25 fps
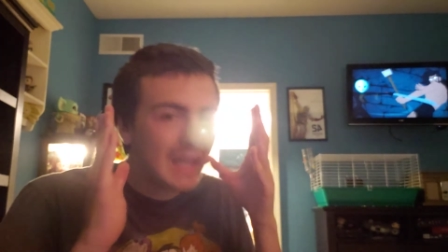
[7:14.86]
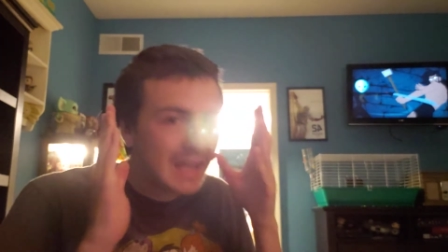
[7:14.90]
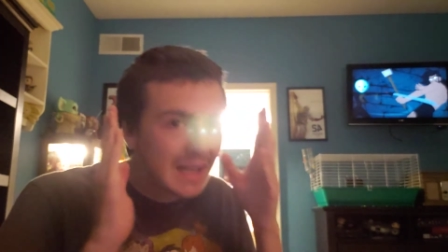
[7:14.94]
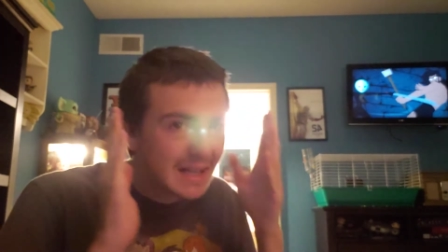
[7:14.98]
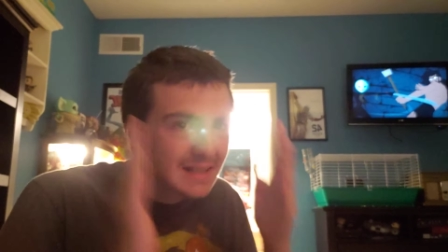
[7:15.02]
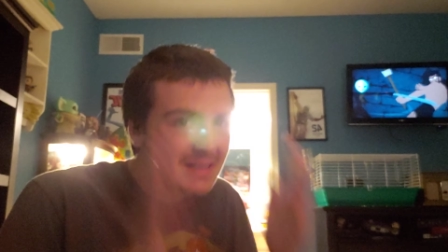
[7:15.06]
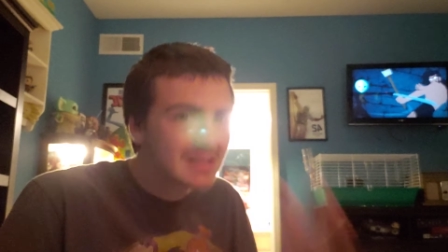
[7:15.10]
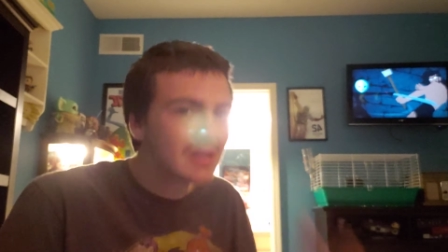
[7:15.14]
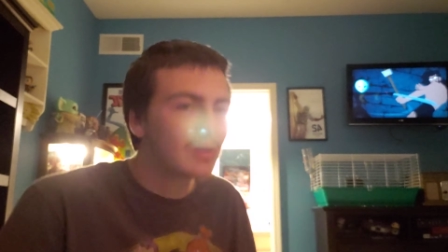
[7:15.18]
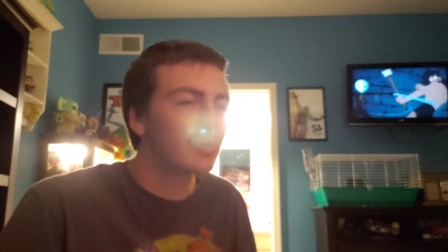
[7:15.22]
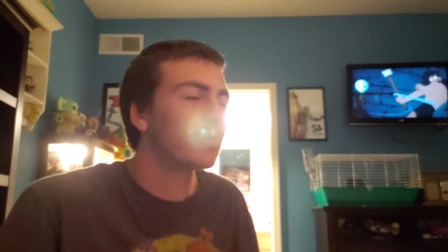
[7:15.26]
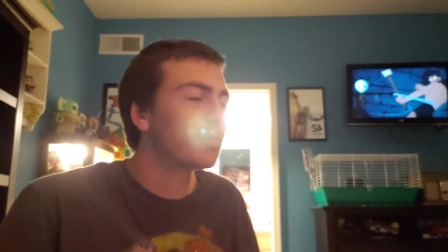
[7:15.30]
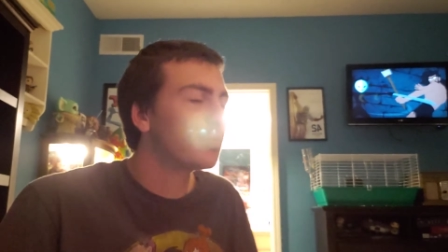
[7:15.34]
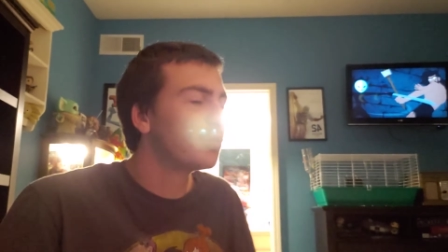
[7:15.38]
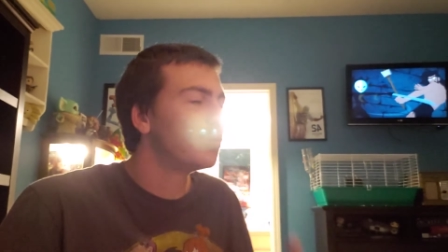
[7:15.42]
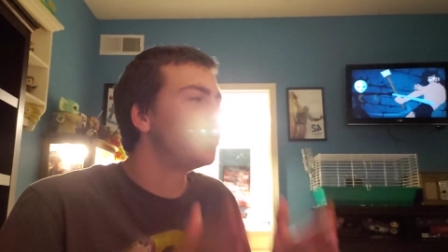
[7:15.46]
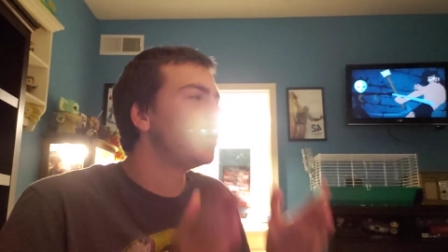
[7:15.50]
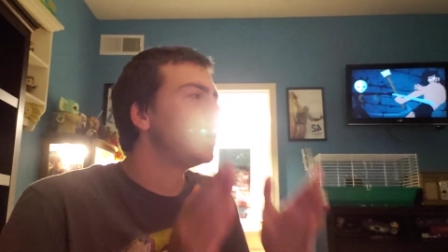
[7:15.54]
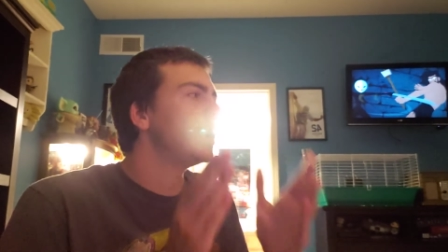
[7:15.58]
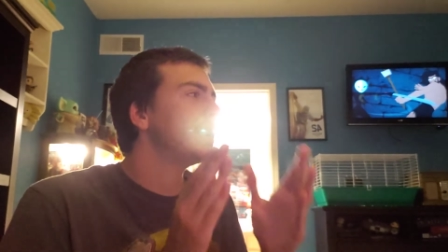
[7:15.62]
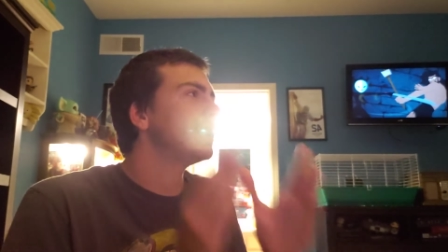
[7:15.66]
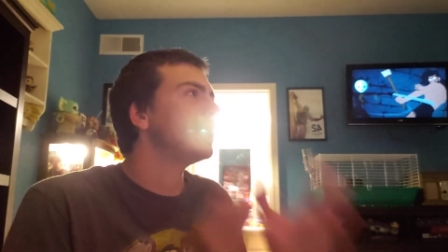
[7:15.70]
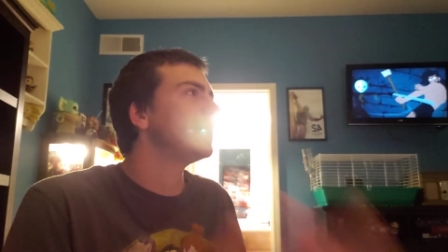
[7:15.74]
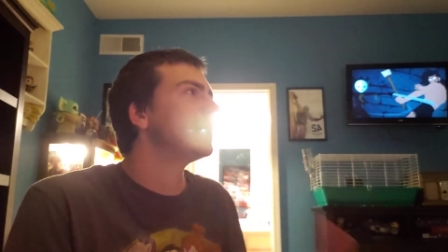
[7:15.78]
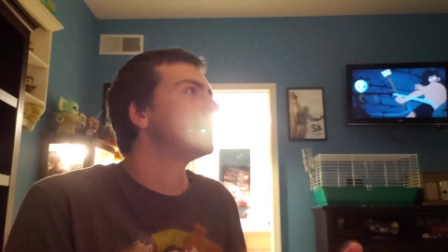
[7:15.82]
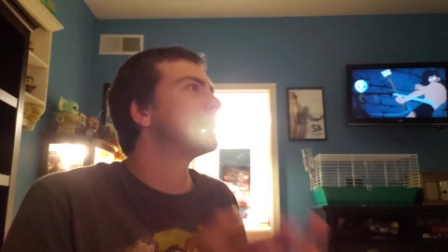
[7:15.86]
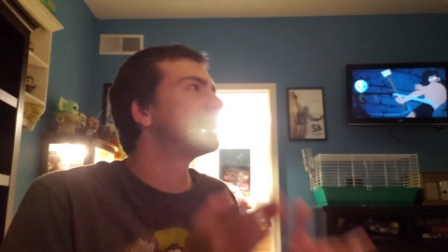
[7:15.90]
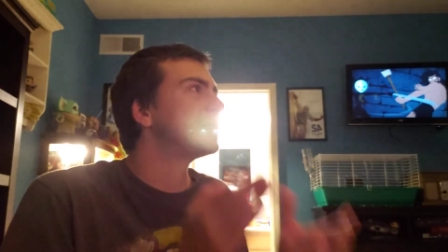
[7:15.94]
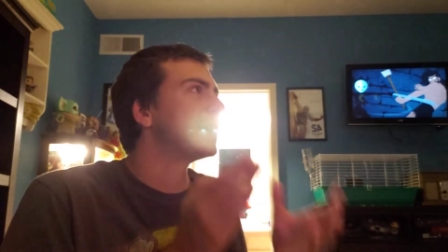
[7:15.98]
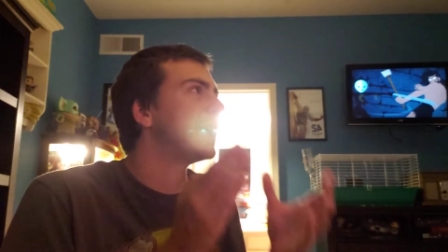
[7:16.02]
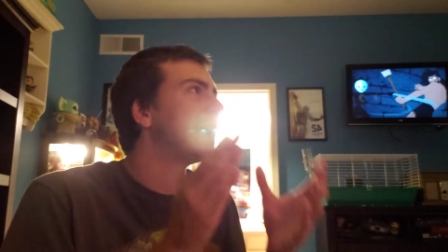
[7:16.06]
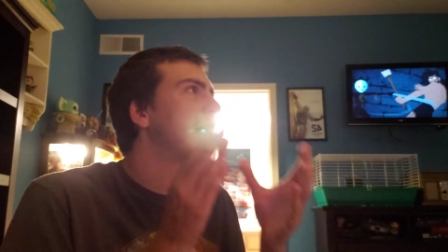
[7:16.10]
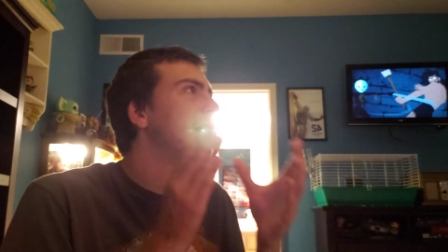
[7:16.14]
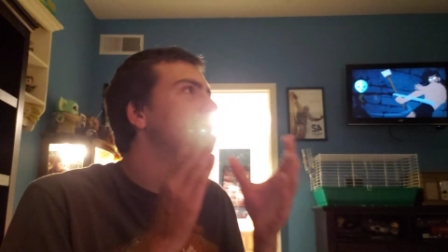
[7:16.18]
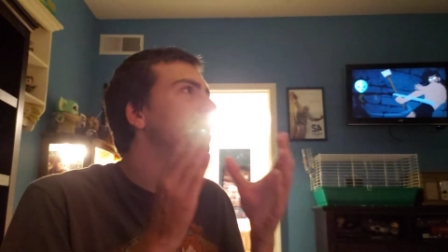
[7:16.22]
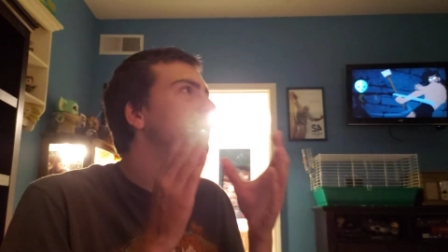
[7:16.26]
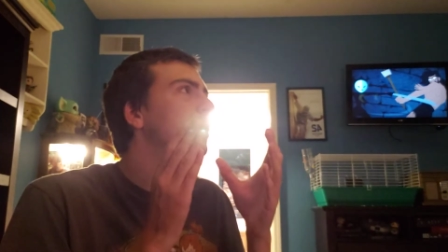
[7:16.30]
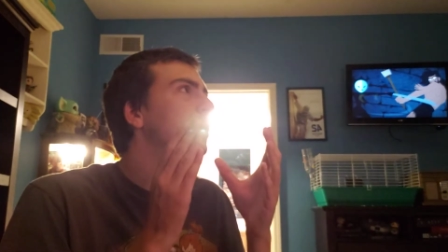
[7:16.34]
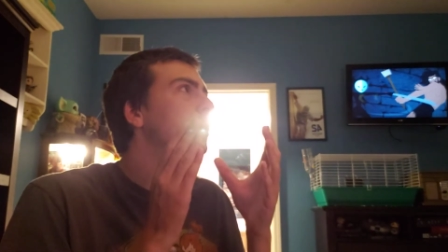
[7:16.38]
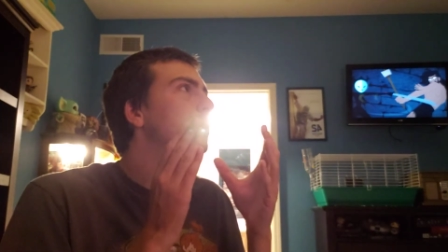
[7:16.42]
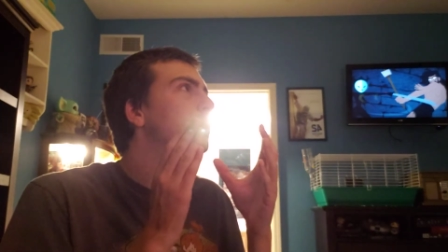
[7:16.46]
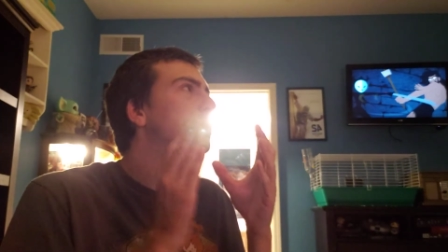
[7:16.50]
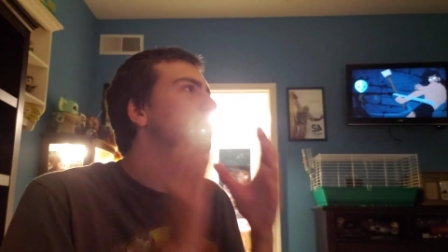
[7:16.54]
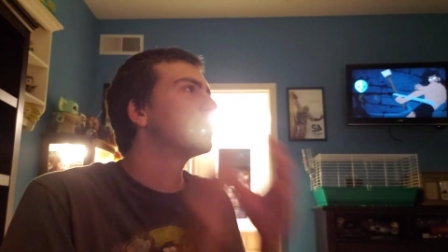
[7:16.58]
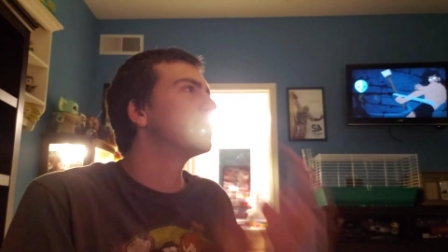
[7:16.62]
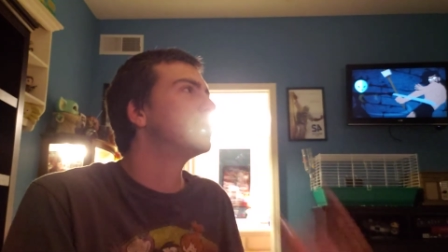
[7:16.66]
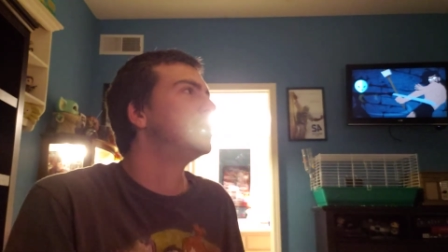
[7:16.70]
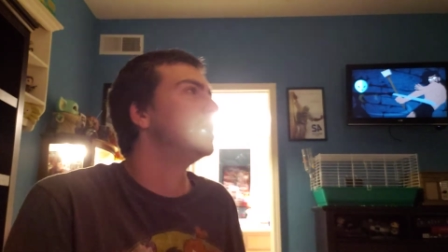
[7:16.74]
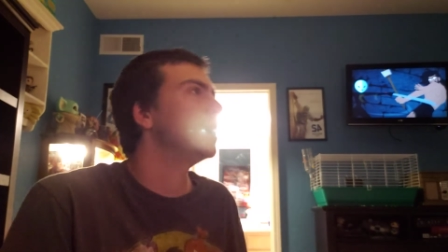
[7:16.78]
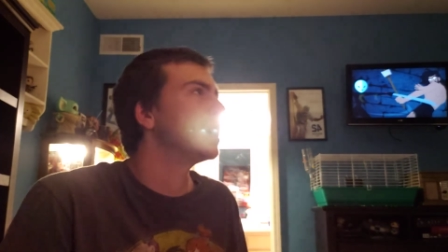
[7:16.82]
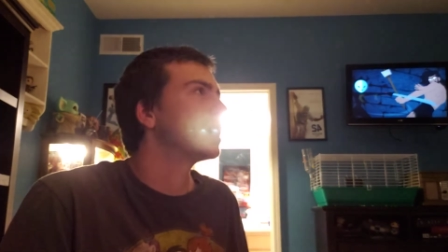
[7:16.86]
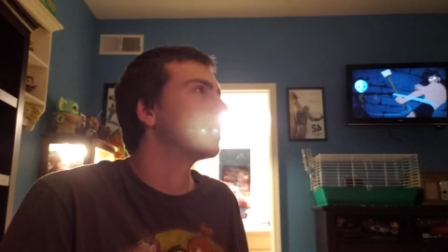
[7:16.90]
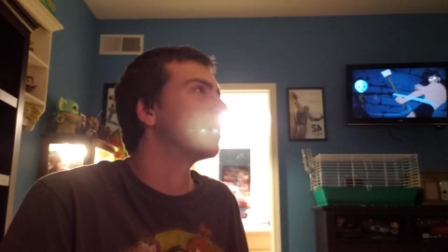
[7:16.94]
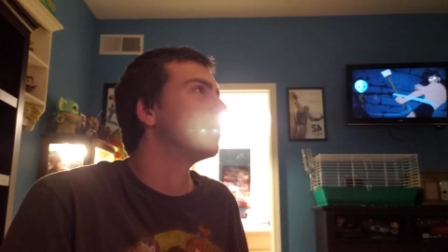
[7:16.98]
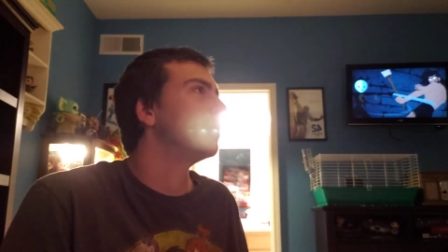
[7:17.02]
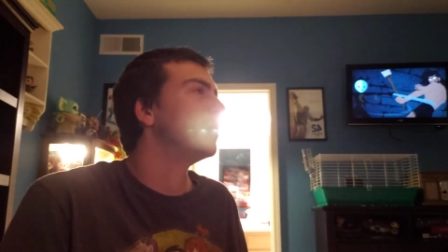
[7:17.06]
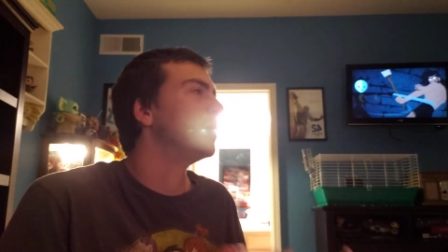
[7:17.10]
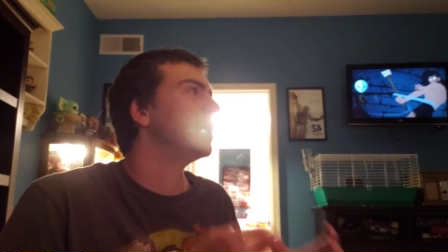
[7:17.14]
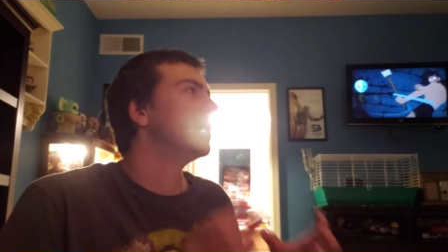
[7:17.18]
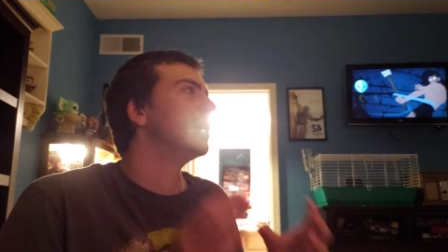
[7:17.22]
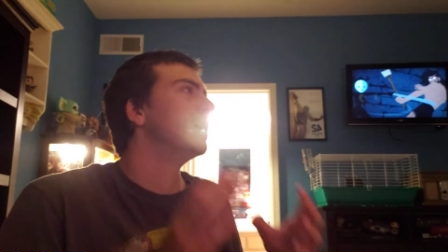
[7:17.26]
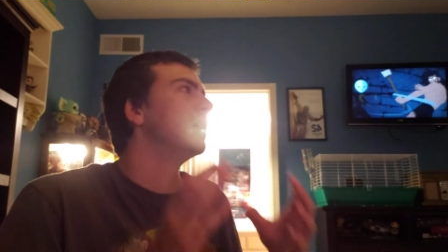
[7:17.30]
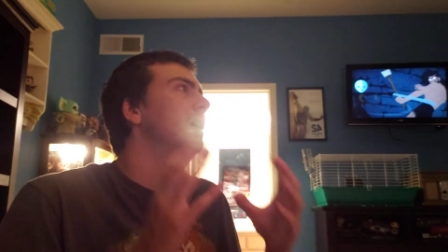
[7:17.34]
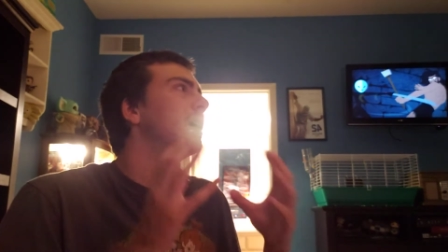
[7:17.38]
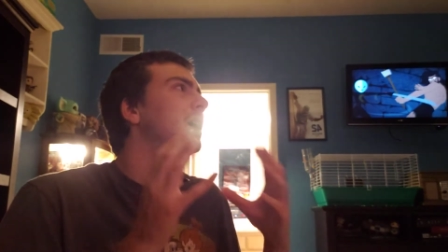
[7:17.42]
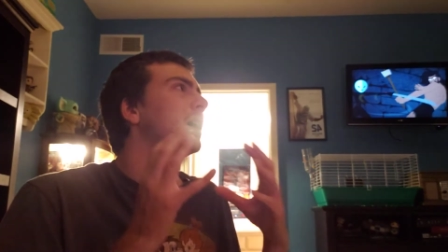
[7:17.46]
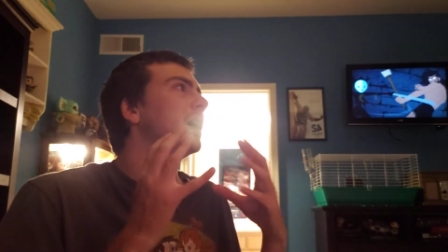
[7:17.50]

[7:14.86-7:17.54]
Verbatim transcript: It's a really sad predicament,